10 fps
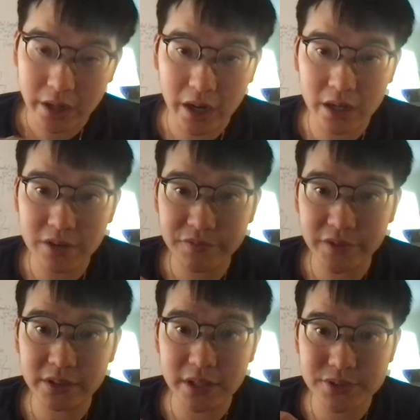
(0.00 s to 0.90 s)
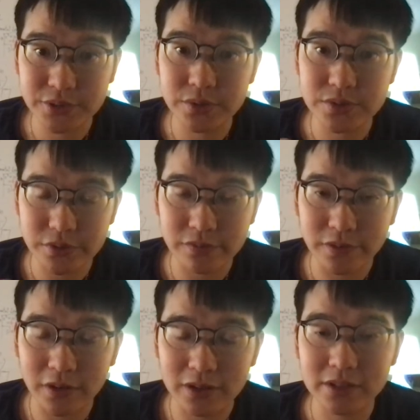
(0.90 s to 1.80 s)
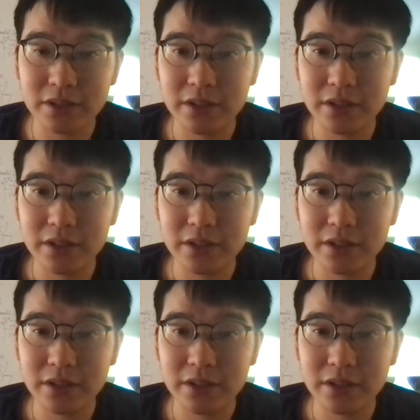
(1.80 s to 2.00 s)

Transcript: And I think that's good so far.